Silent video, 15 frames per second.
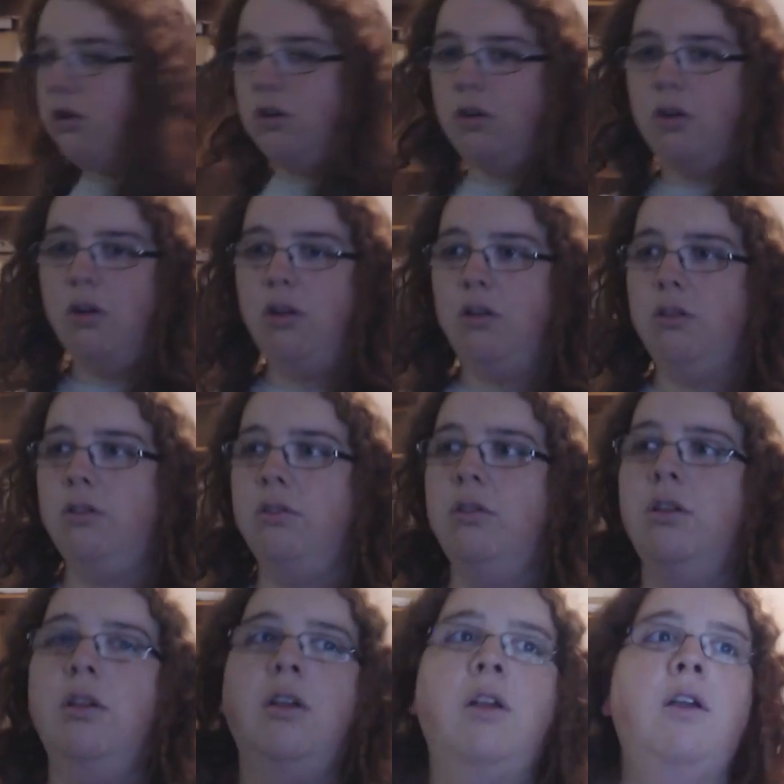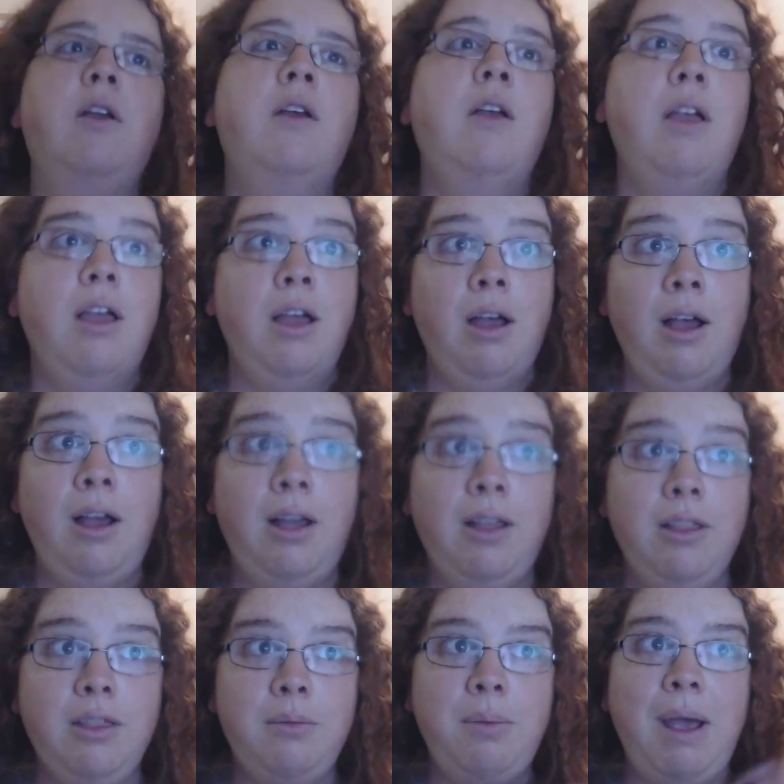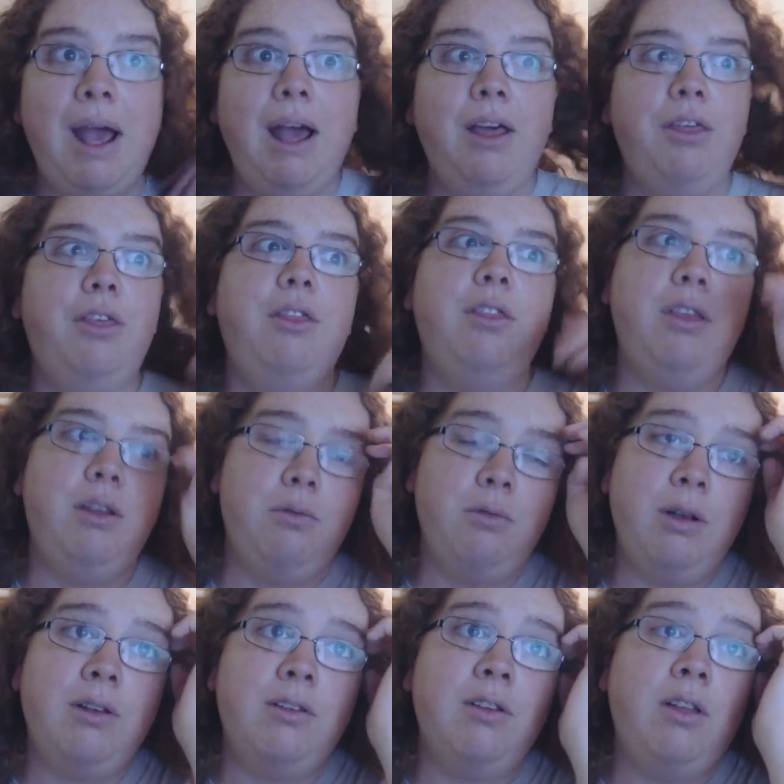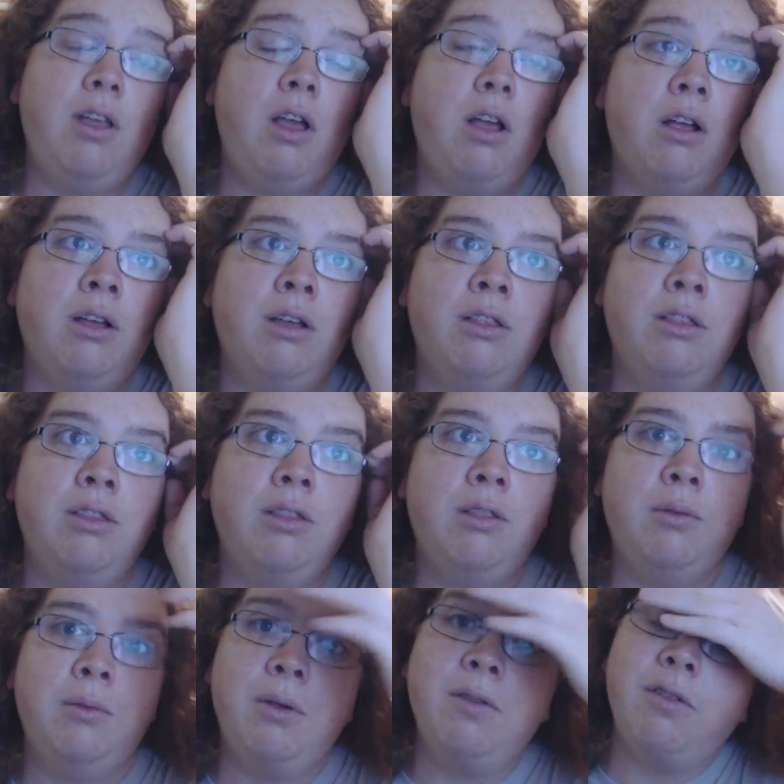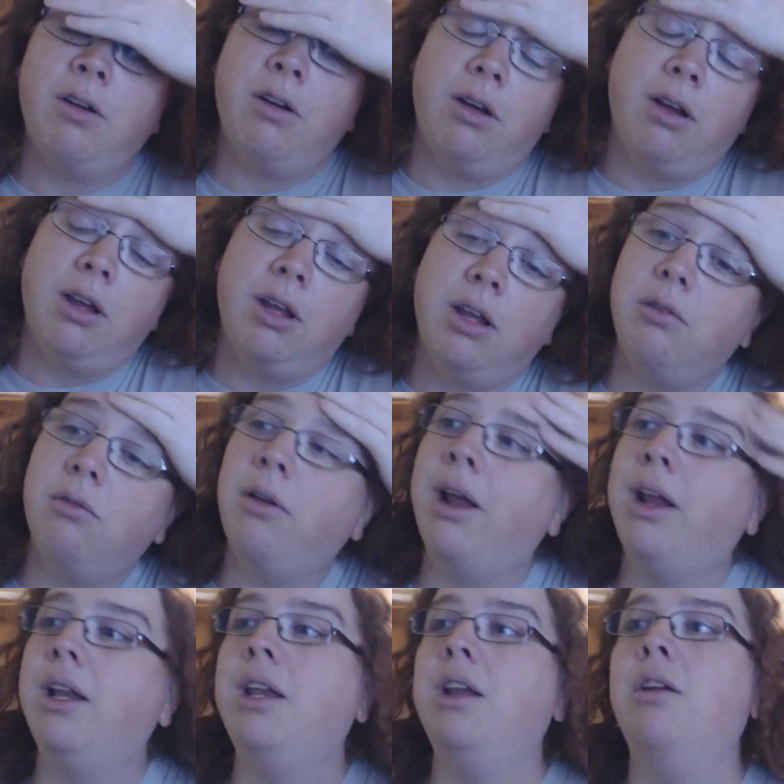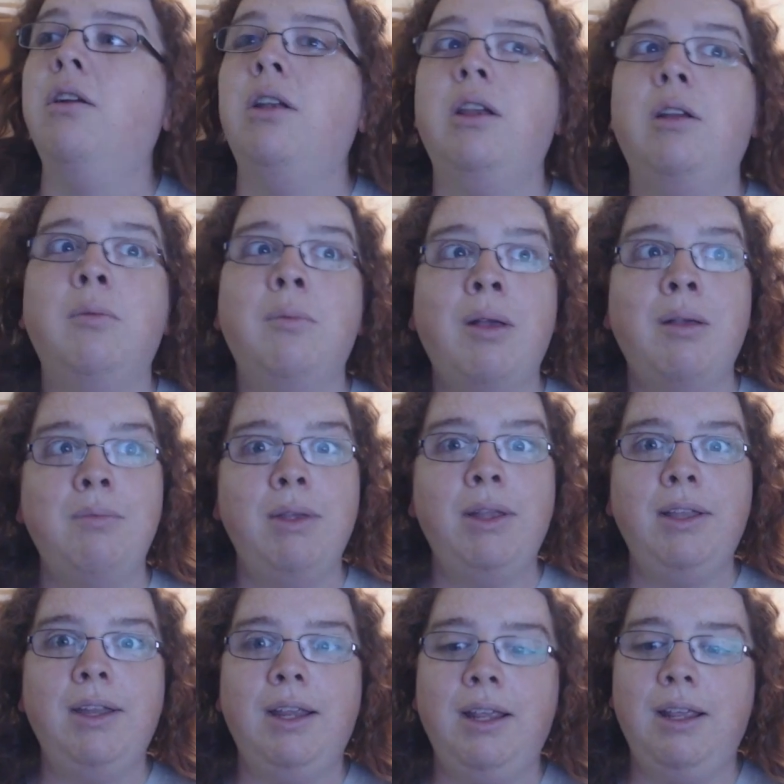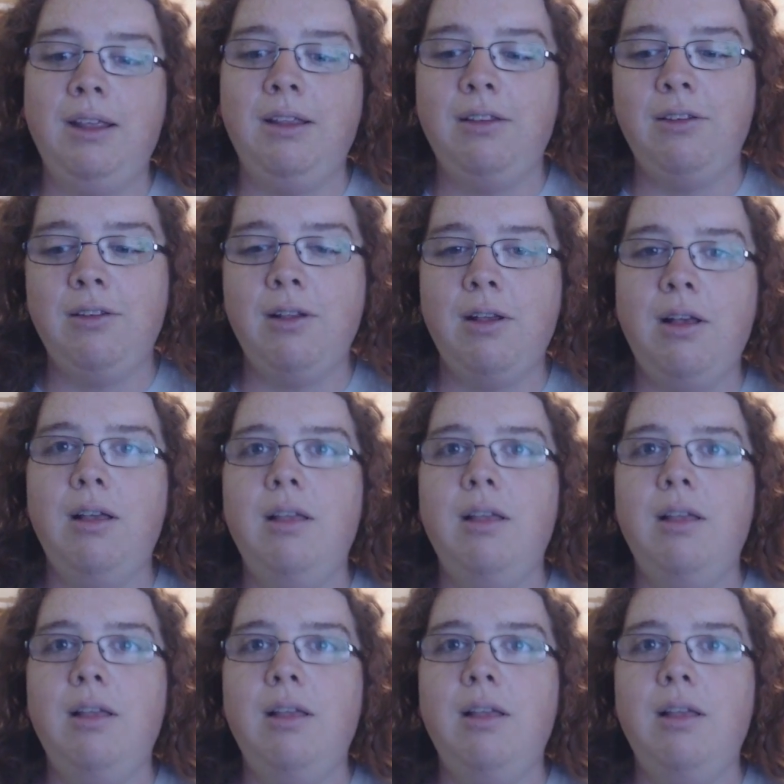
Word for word: Good girl. Uh, the path that runs along the river right here near my building is